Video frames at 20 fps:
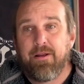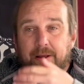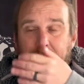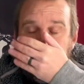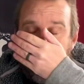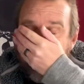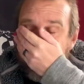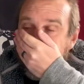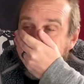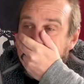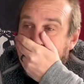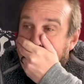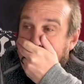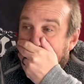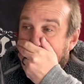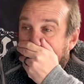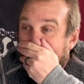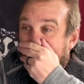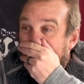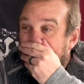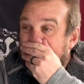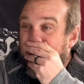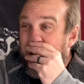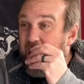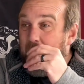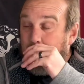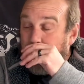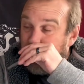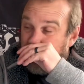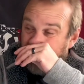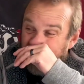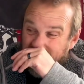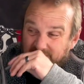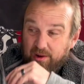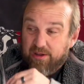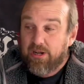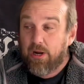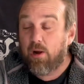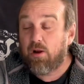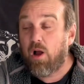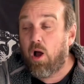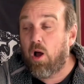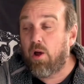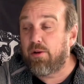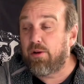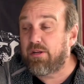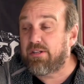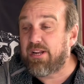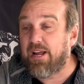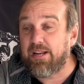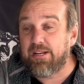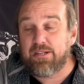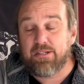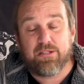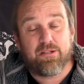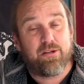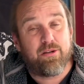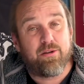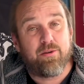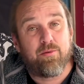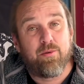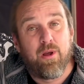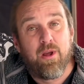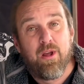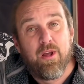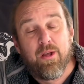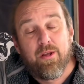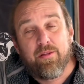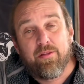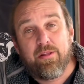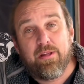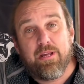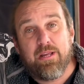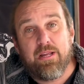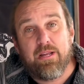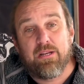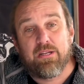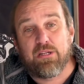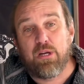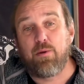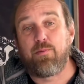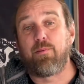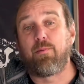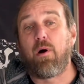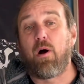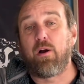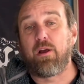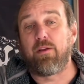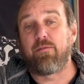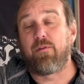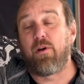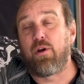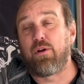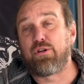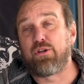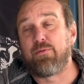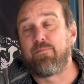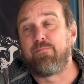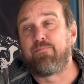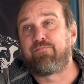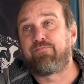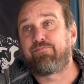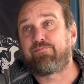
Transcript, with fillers: And yeah, I say I can't attest to the supermarket version,